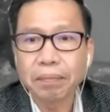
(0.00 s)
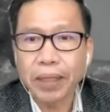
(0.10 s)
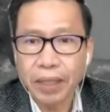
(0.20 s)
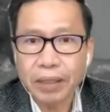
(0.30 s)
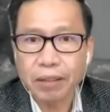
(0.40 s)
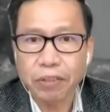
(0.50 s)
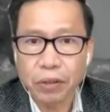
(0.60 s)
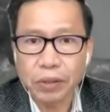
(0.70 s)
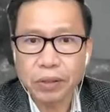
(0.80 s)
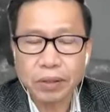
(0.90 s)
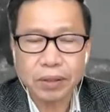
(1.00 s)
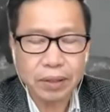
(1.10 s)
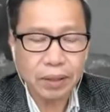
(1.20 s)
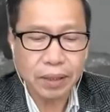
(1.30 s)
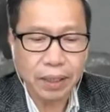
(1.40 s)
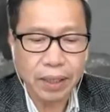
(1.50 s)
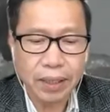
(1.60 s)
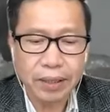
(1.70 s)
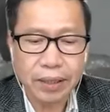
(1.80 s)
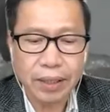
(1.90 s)
in the forest,
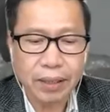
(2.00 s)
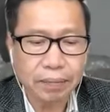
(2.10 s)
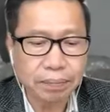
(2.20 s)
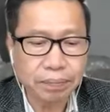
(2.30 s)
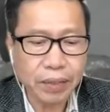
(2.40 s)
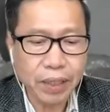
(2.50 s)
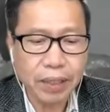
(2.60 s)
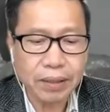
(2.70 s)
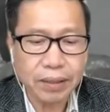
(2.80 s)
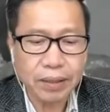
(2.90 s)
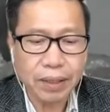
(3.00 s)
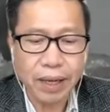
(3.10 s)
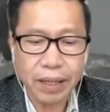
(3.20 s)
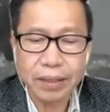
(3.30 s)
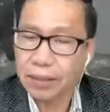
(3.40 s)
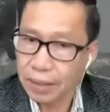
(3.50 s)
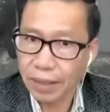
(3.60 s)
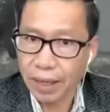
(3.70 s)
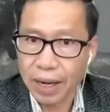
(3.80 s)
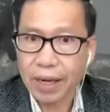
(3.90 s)
and it has
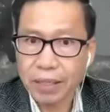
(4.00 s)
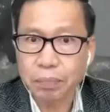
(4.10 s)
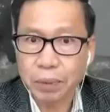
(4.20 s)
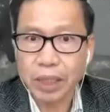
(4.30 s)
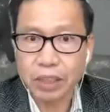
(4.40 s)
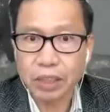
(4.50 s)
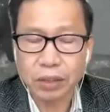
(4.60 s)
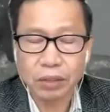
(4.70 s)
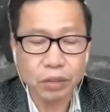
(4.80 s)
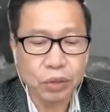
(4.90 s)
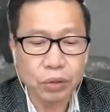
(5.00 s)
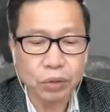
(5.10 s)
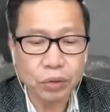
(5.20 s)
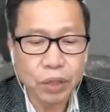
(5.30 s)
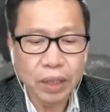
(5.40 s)
high potential to